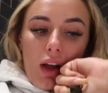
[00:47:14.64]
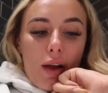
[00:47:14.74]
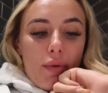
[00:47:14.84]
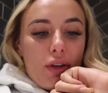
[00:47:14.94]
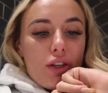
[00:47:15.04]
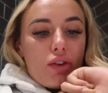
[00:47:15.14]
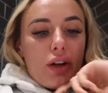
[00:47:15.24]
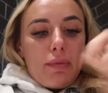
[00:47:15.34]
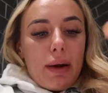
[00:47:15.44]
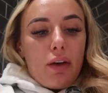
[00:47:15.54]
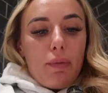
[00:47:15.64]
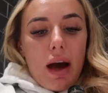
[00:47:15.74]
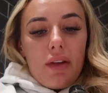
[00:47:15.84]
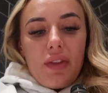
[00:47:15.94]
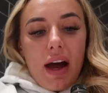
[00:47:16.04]
Hope you enjoyed my little
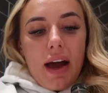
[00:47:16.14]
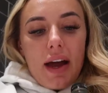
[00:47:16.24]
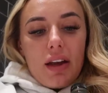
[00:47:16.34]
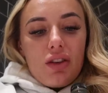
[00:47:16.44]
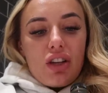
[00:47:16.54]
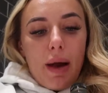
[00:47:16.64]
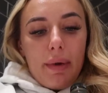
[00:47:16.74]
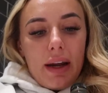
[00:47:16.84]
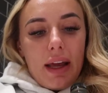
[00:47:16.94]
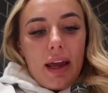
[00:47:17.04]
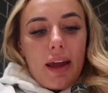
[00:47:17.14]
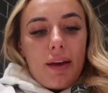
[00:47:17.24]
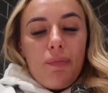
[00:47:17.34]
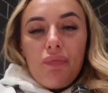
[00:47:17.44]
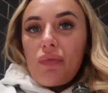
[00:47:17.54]
birthday
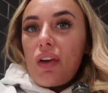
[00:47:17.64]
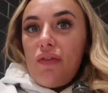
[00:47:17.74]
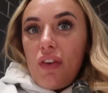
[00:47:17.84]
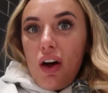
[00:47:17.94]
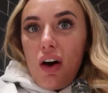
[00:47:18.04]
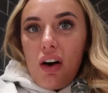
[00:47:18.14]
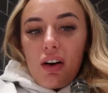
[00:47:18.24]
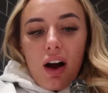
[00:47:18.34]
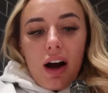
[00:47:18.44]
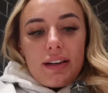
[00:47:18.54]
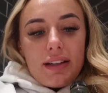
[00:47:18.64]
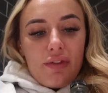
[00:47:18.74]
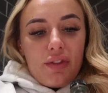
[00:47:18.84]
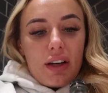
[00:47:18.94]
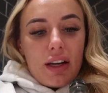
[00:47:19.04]
Chamonix vlog. I
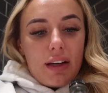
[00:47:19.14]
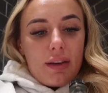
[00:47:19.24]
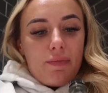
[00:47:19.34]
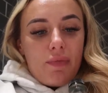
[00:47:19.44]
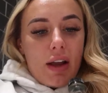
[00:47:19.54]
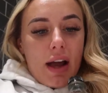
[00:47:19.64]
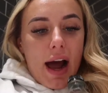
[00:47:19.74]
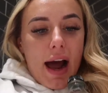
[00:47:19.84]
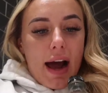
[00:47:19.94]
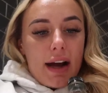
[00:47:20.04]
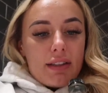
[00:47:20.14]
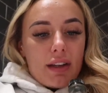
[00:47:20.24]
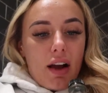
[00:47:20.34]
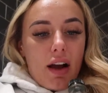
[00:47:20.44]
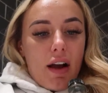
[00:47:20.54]
definitely had
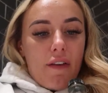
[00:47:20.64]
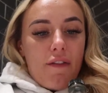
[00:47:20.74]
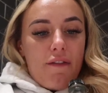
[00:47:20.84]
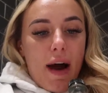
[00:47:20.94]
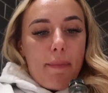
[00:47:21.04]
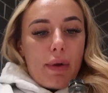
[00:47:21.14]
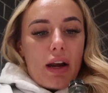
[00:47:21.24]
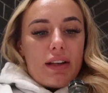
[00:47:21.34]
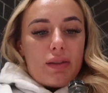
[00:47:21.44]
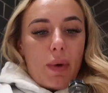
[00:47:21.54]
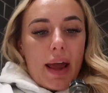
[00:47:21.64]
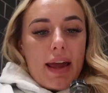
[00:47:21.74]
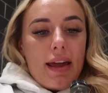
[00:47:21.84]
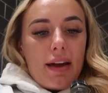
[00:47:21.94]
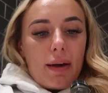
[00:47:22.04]
a fabulous
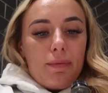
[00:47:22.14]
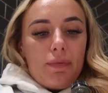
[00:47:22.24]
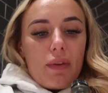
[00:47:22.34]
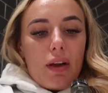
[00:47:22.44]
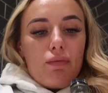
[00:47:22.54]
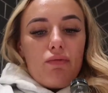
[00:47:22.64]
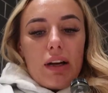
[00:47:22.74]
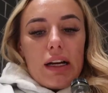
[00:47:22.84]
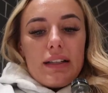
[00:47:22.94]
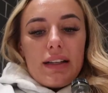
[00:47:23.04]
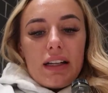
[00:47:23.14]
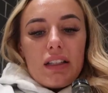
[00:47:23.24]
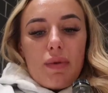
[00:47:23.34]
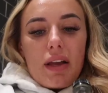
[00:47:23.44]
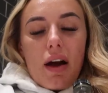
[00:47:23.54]
week. I'm really sad
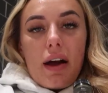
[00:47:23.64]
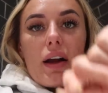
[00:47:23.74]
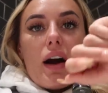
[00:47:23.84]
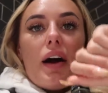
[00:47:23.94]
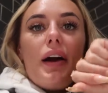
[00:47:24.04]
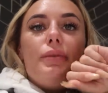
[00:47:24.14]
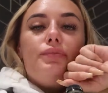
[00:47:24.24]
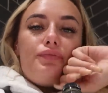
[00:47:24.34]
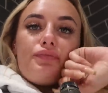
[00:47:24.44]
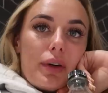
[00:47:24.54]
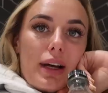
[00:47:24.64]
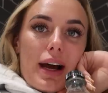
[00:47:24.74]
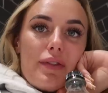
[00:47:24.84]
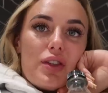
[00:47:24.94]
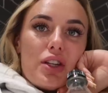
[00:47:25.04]
to be going home. We're gonna
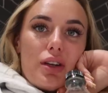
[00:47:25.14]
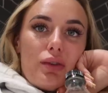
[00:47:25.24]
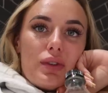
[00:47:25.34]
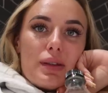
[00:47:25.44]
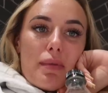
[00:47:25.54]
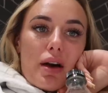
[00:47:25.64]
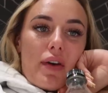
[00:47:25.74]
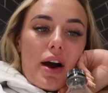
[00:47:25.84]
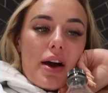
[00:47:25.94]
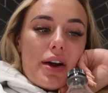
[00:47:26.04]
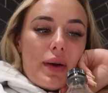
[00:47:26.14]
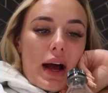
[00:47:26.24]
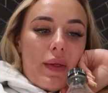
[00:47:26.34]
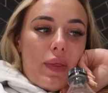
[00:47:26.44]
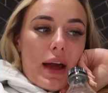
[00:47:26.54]
have a chill tomorrow,
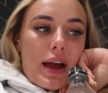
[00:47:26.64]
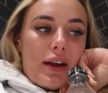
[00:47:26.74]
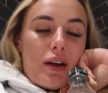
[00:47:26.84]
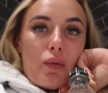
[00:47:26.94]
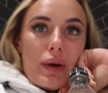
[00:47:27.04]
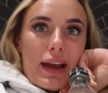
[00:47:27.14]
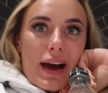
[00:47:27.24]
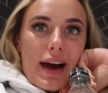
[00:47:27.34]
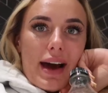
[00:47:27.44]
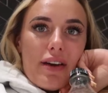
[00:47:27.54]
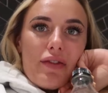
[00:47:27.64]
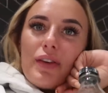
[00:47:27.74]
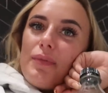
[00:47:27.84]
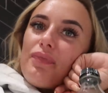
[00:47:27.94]
and then we have